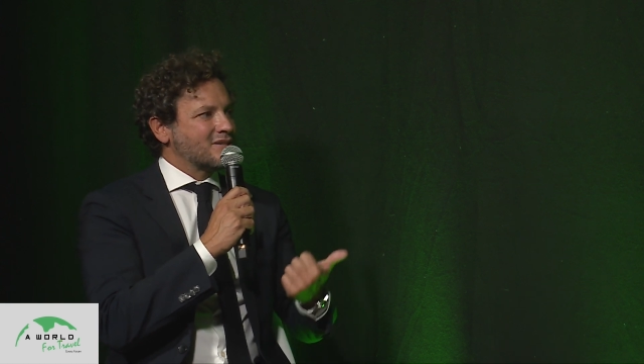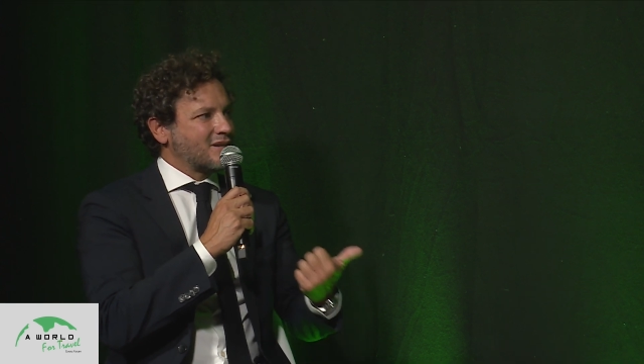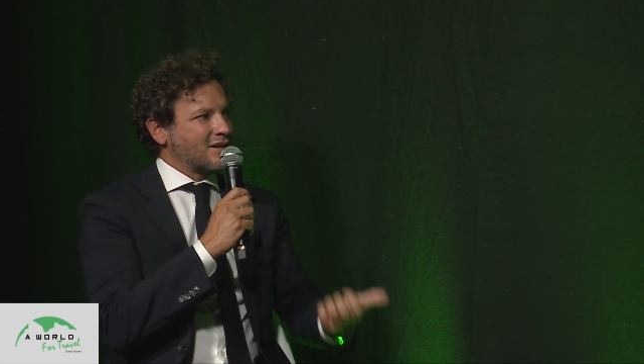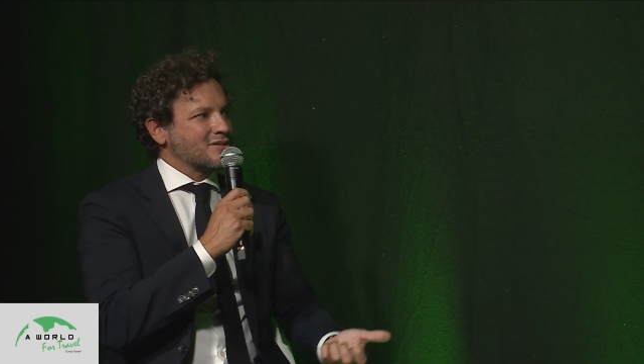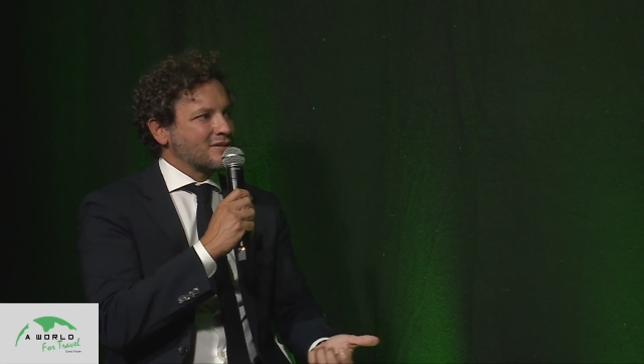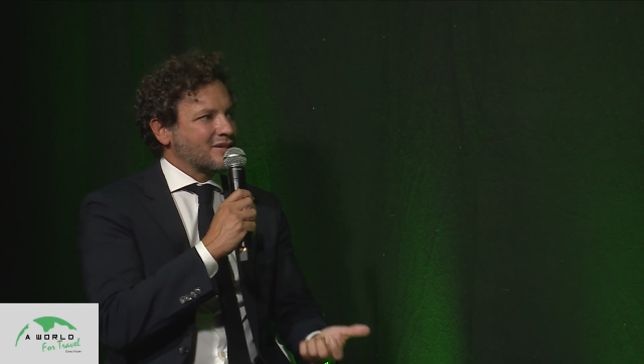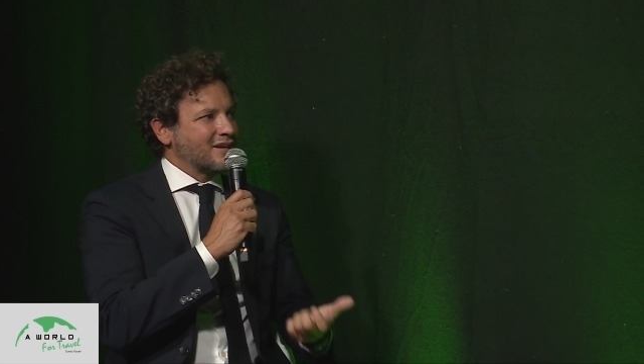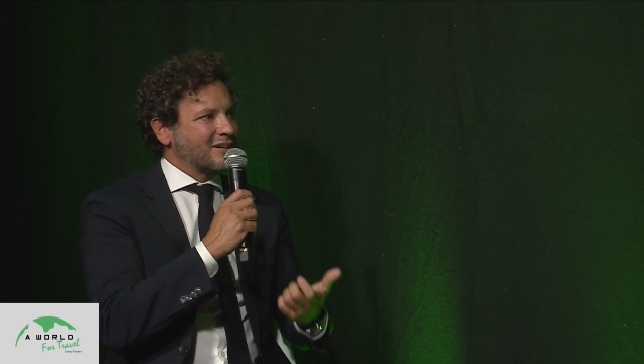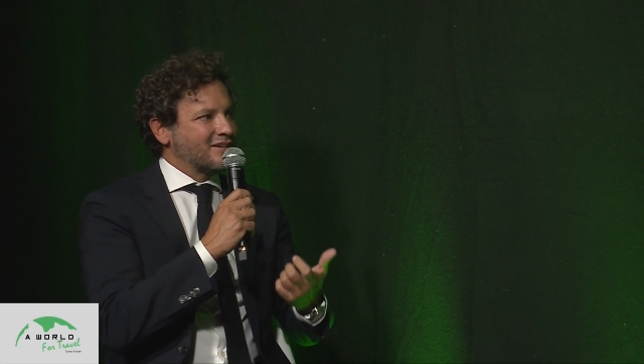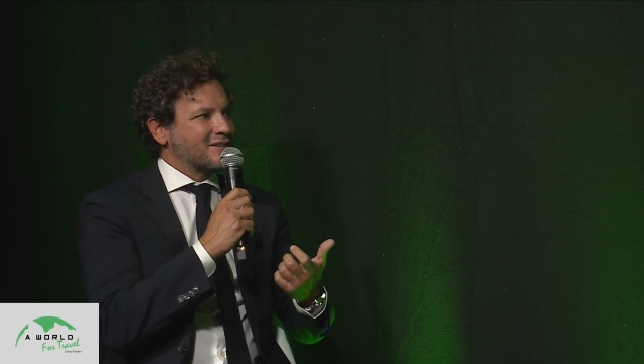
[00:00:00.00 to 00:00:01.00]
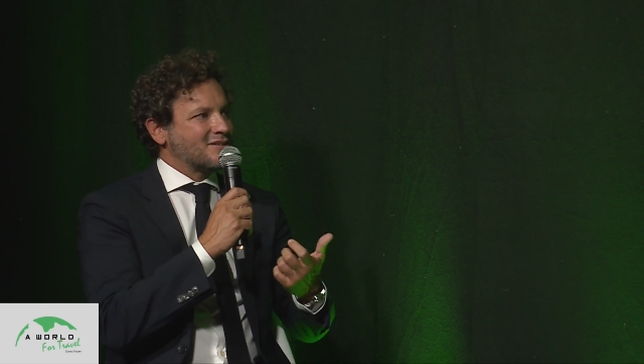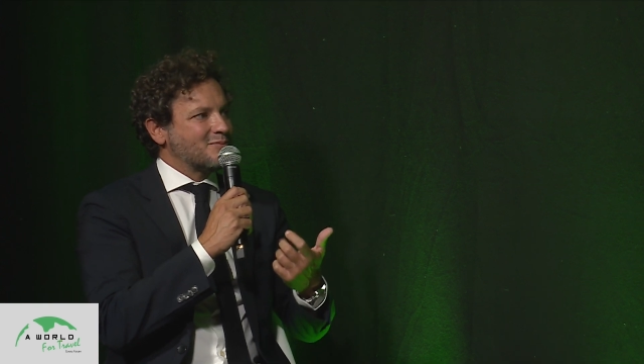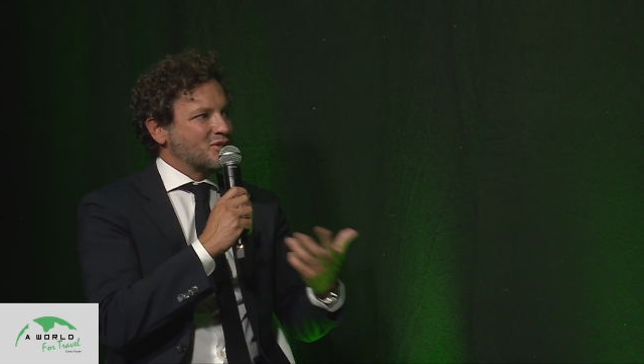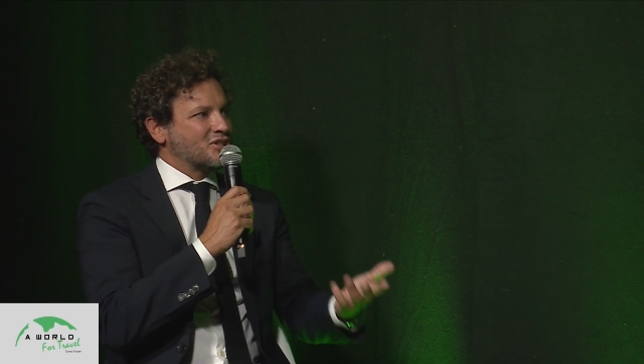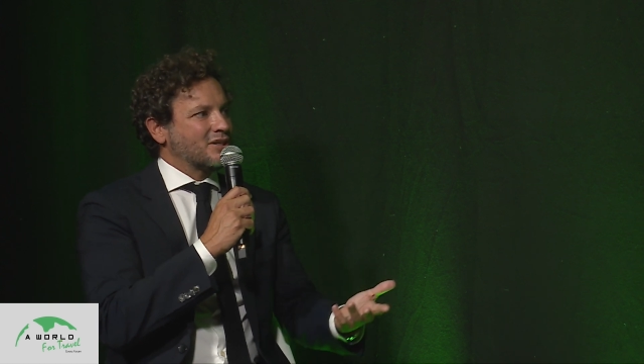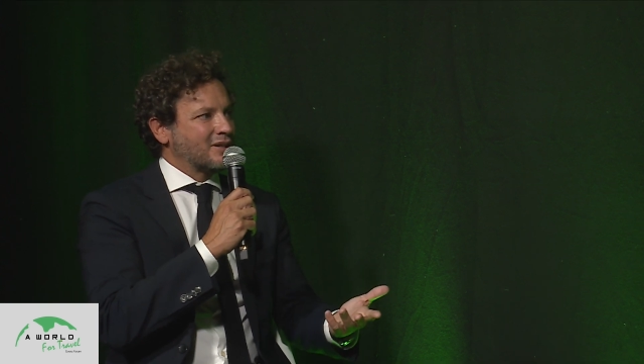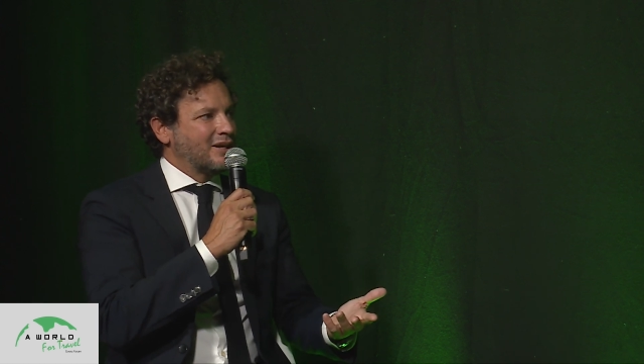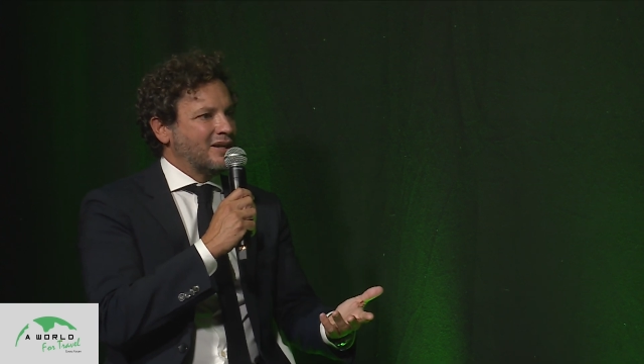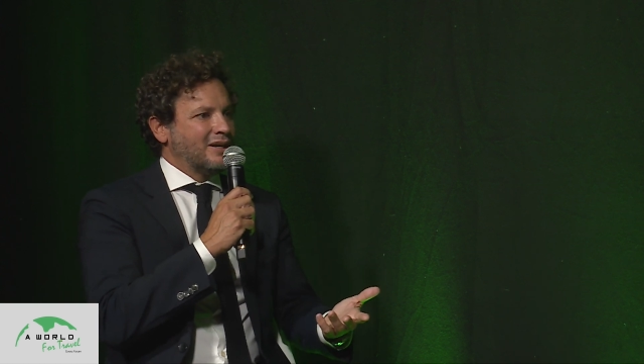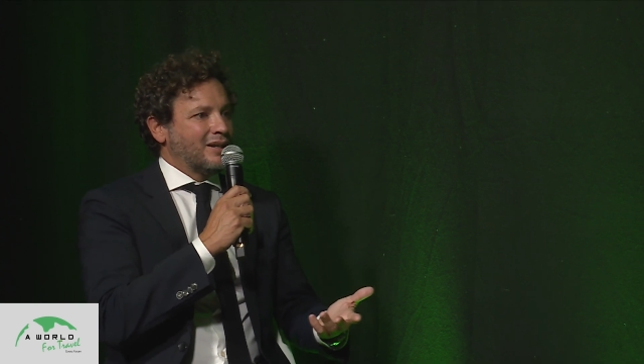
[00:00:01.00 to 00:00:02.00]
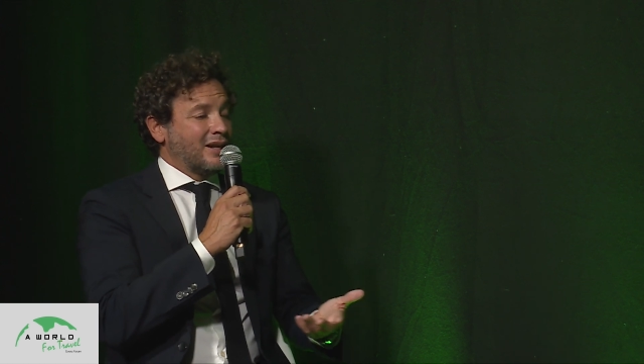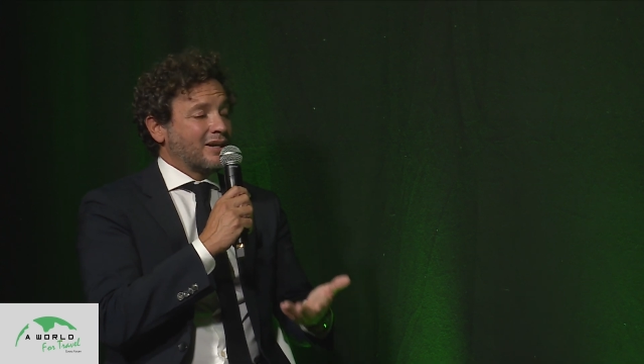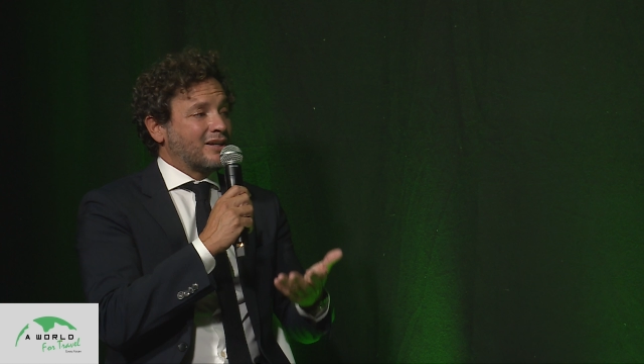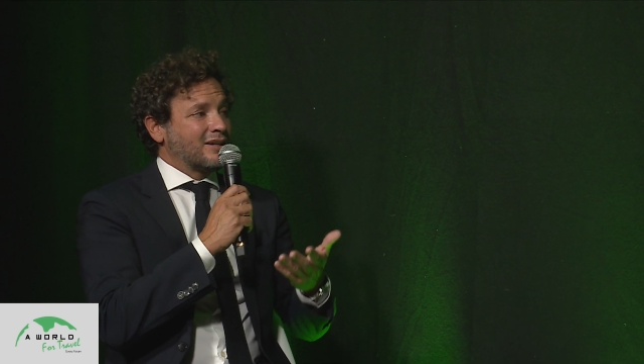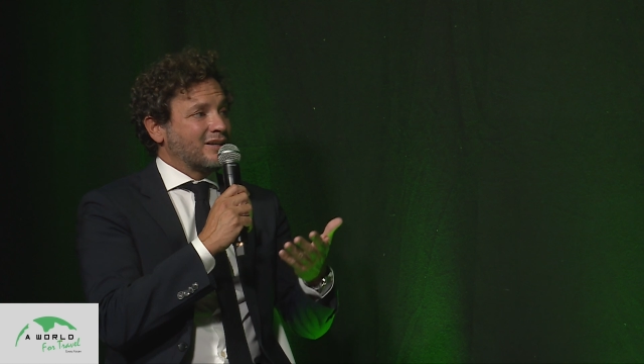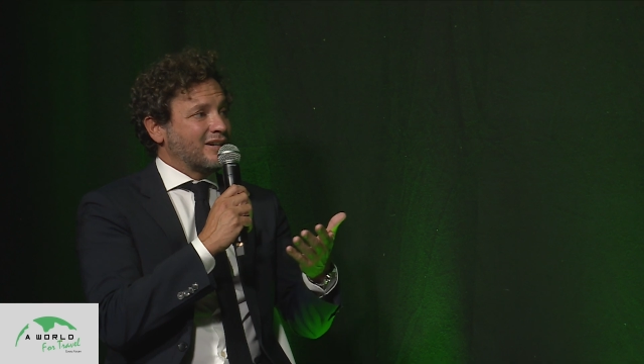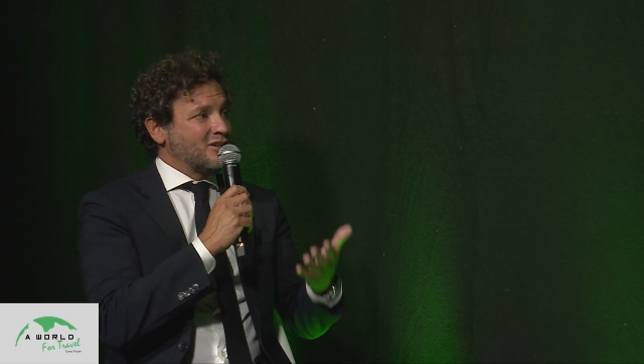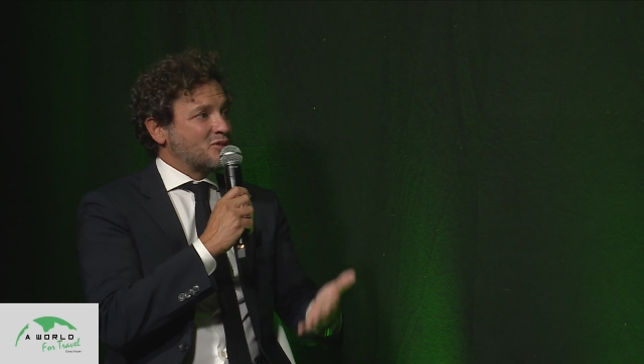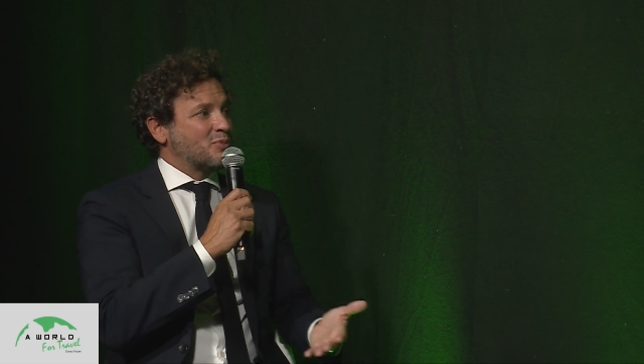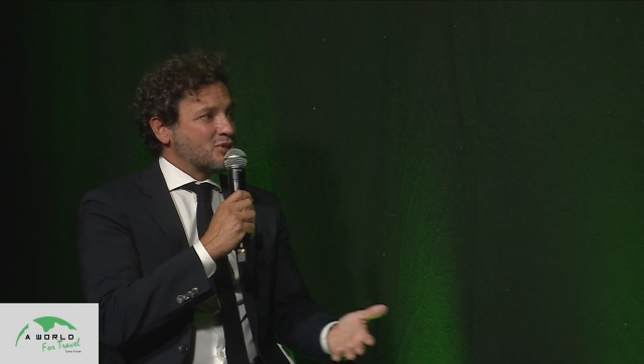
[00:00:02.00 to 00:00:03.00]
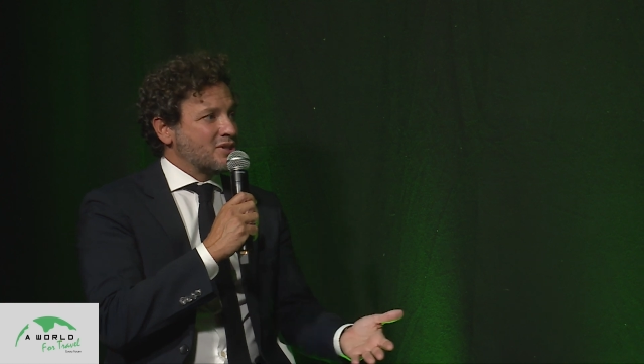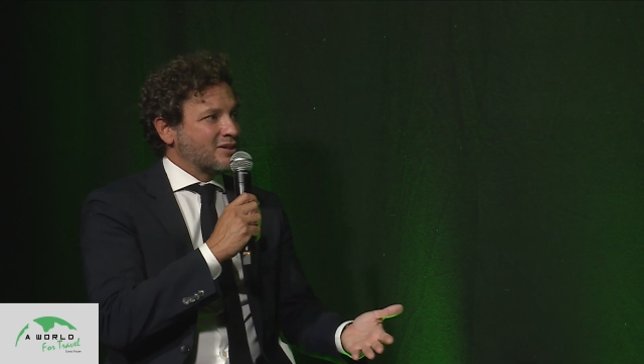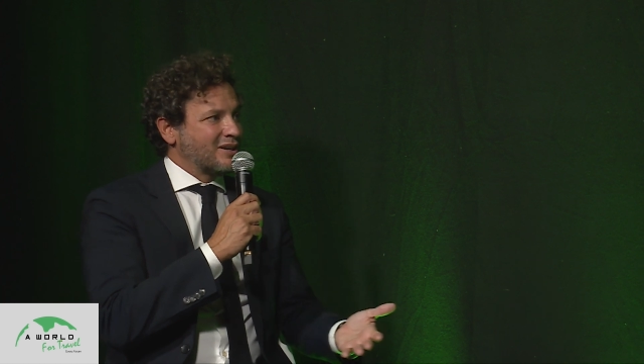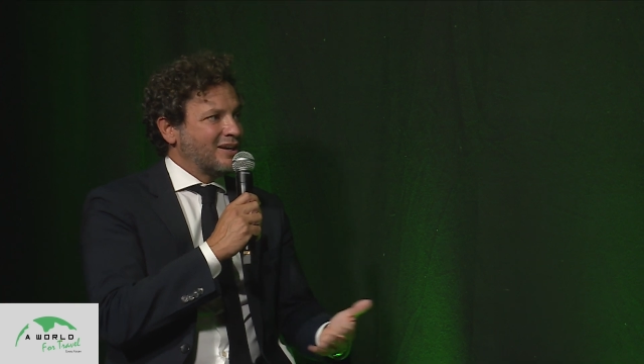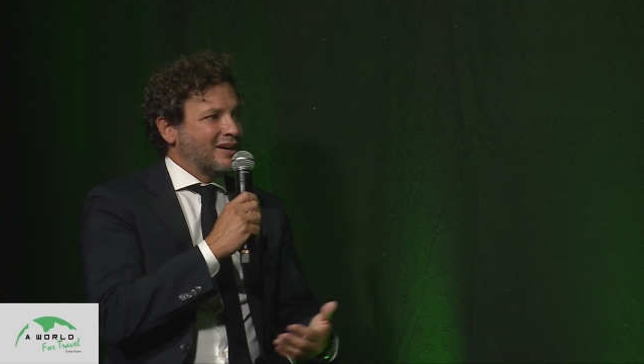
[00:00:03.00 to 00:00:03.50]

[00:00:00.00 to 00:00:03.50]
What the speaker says: task and its mission, like each person.